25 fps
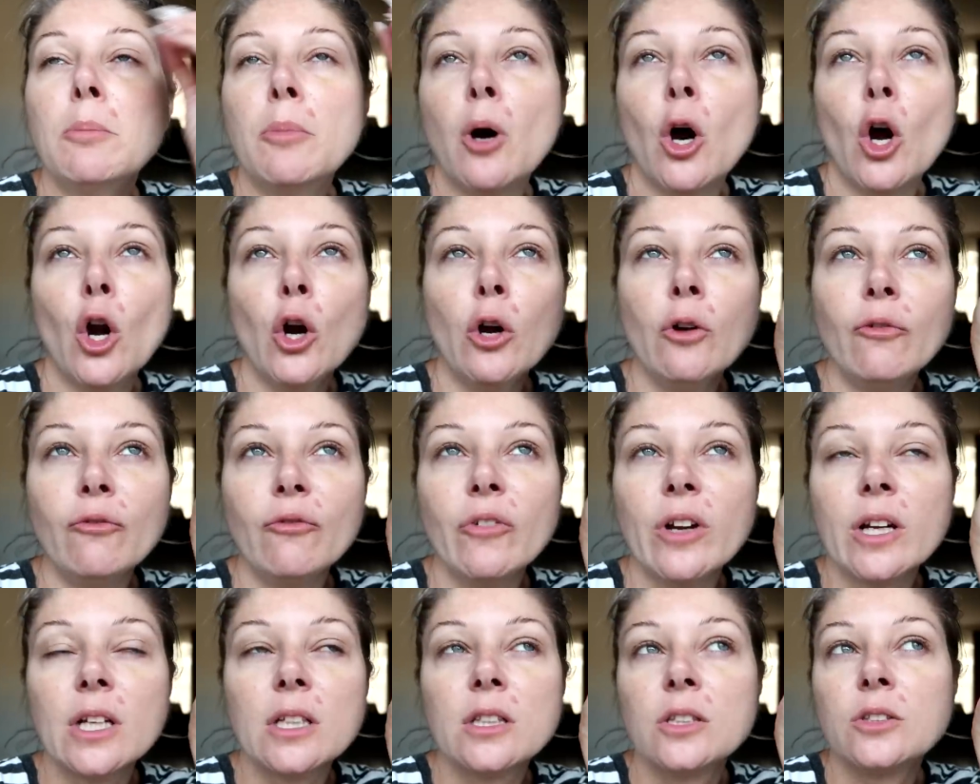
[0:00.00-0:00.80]

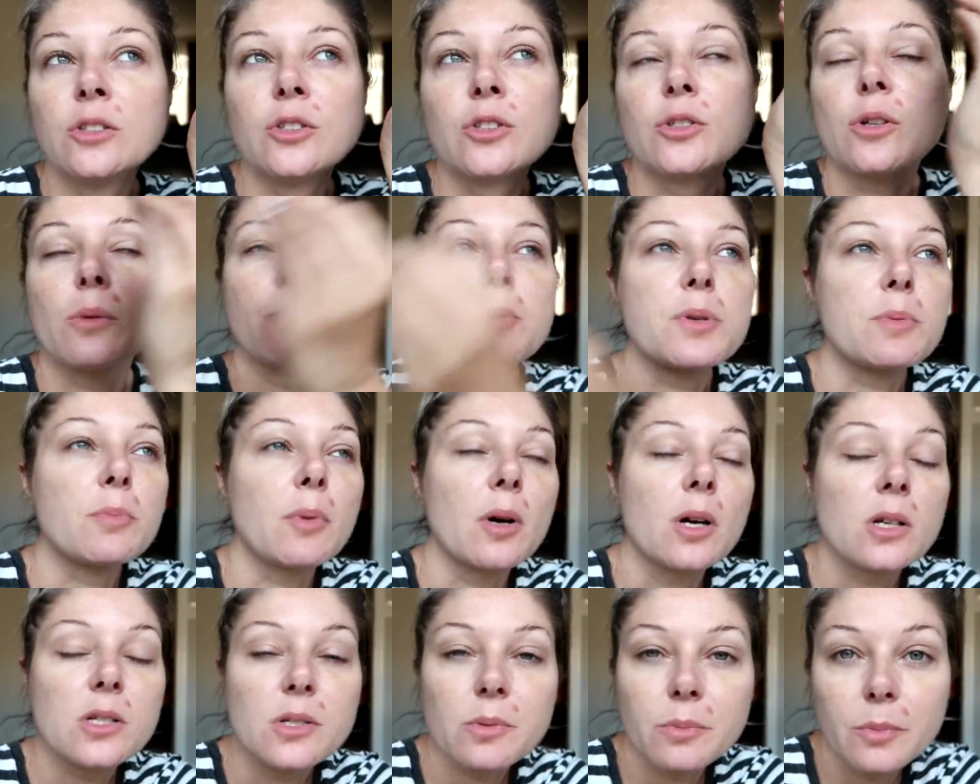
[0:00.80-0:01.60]
perfect description
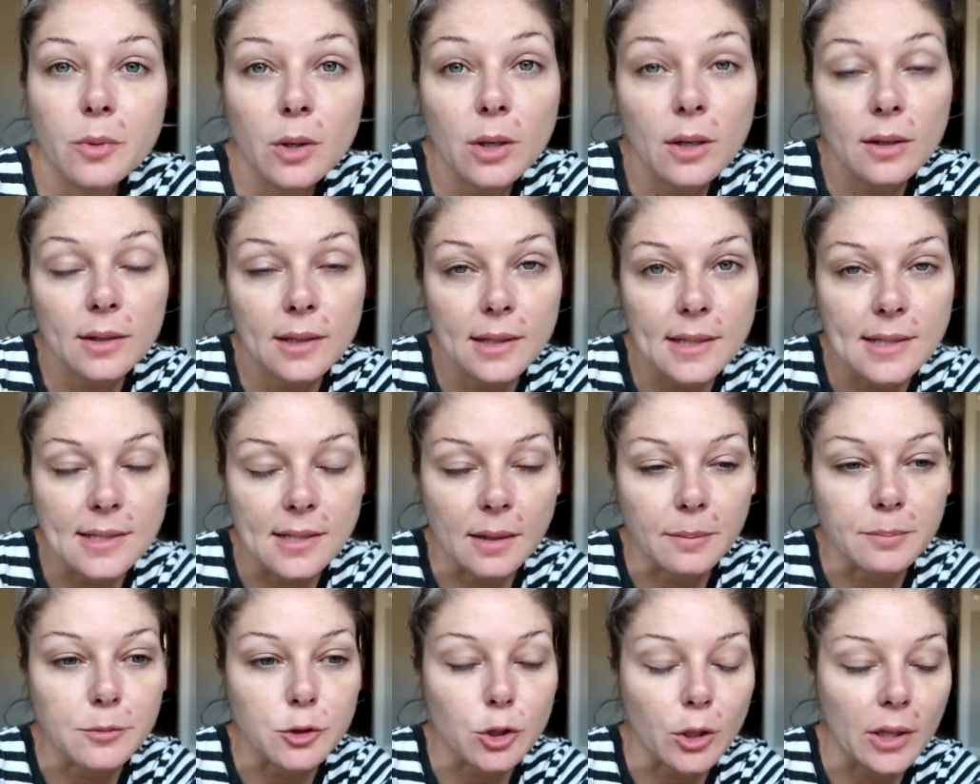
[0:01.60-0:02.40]
box. Or at
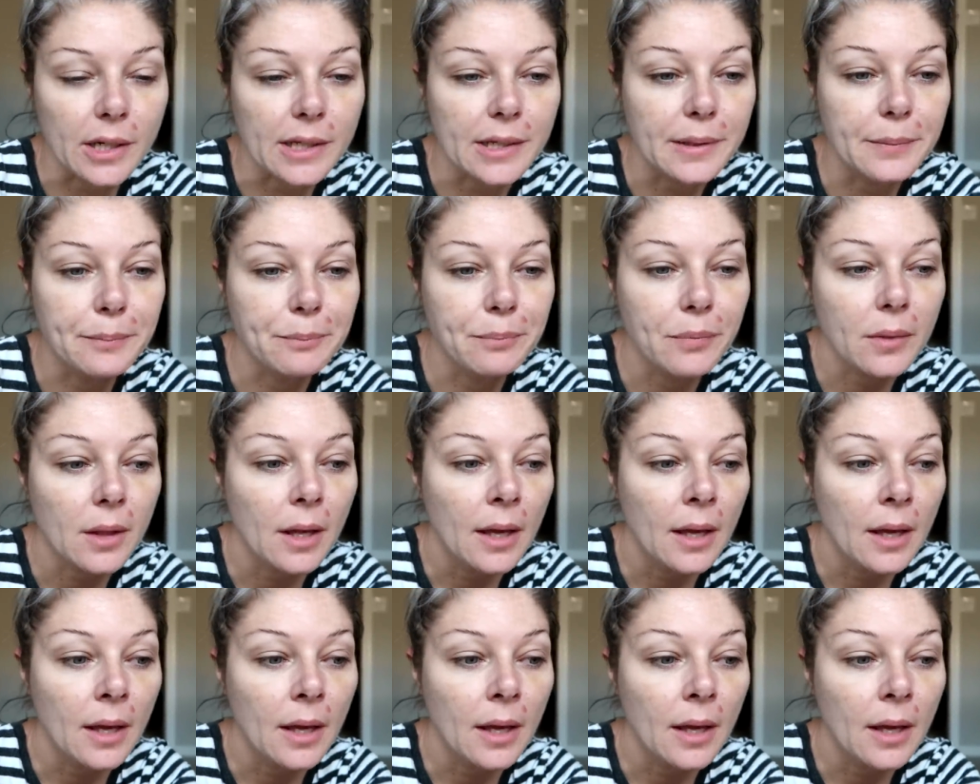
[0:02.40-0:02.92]
least I'm trying.